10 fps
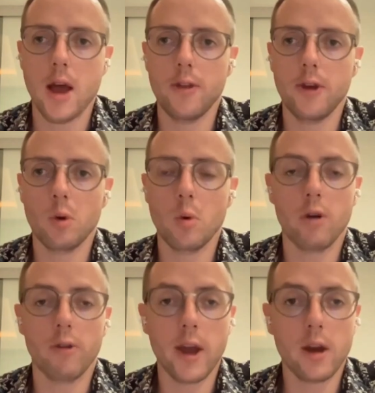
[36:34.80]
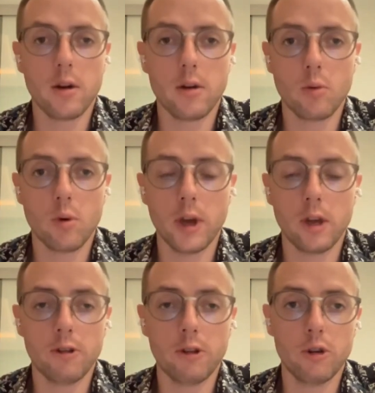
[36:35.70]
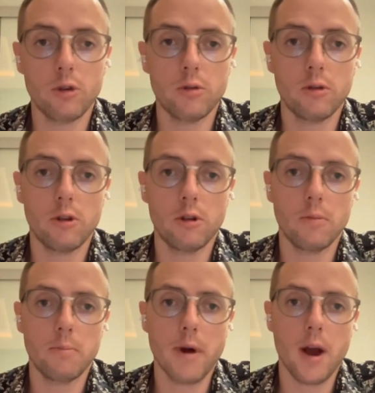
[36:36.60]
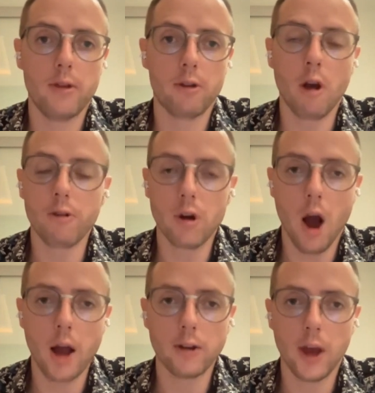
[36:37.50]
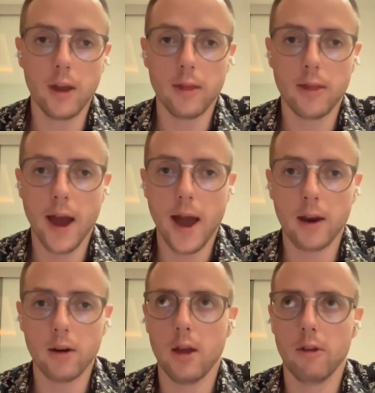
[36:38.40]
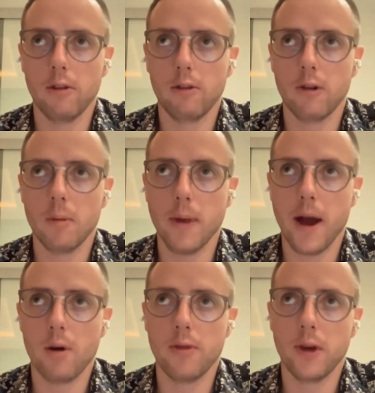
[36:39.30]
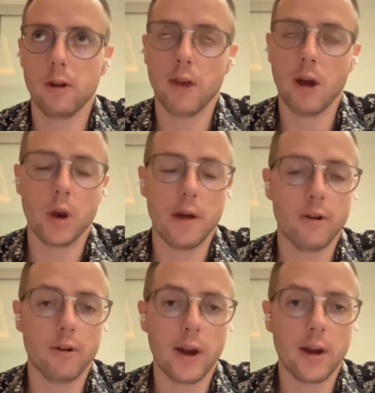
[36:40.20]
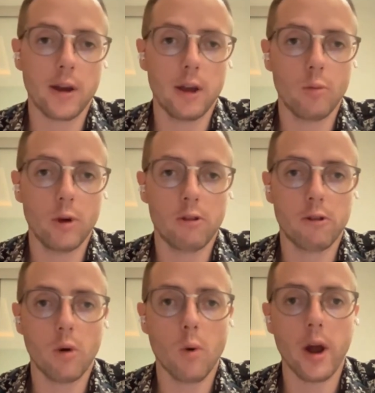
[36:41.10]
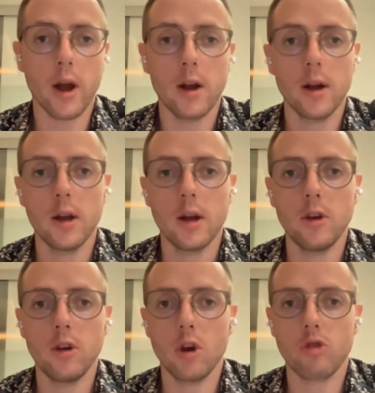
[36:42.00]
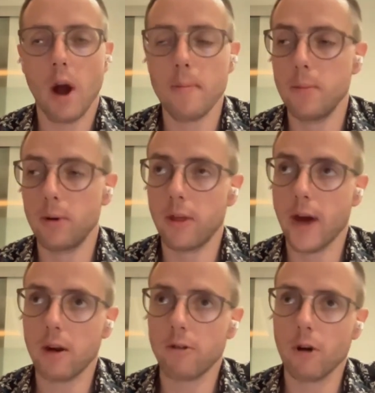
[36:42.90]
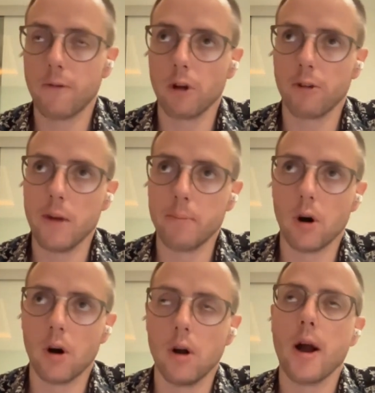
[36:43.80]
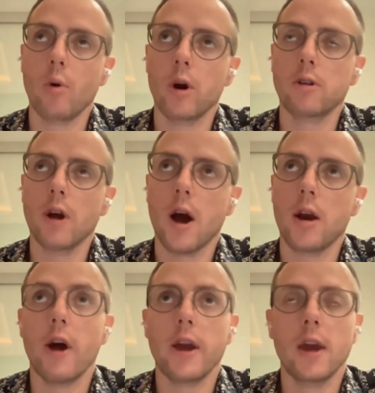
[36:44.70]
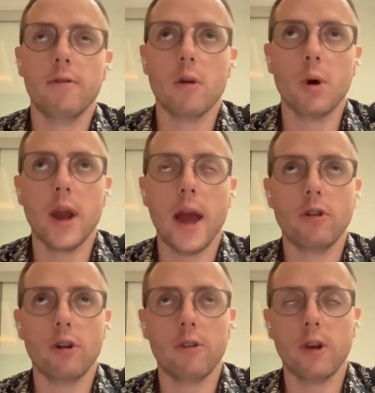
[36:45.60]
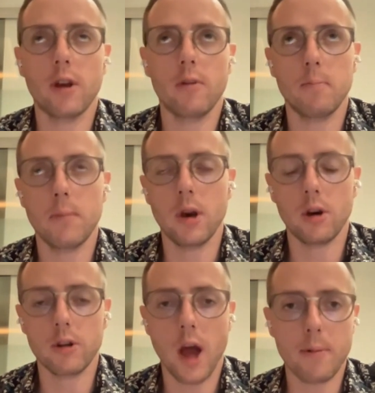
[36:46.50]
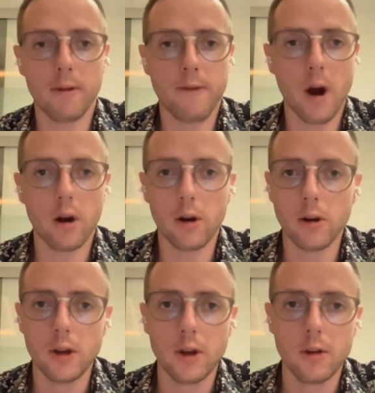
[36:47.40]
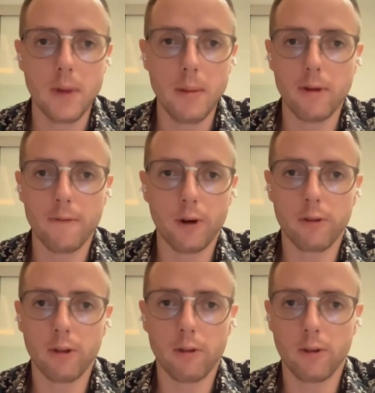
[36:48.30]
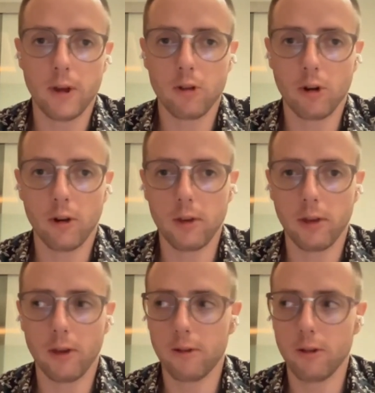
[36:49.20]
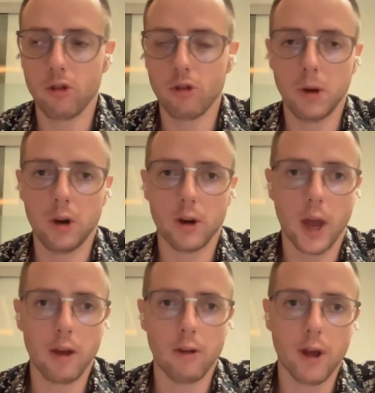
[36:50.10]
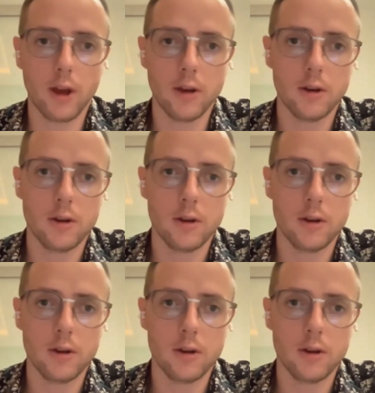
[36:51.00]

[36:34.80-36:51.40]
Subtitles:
Anything we want to rank, we'll link to, but there's also content that is about things that we'll never rank, and we still want to, draw people to that. So for example, I worked on like if someone enters at middle or top of the funnel, maybe the first internal link that they see should be to your case study.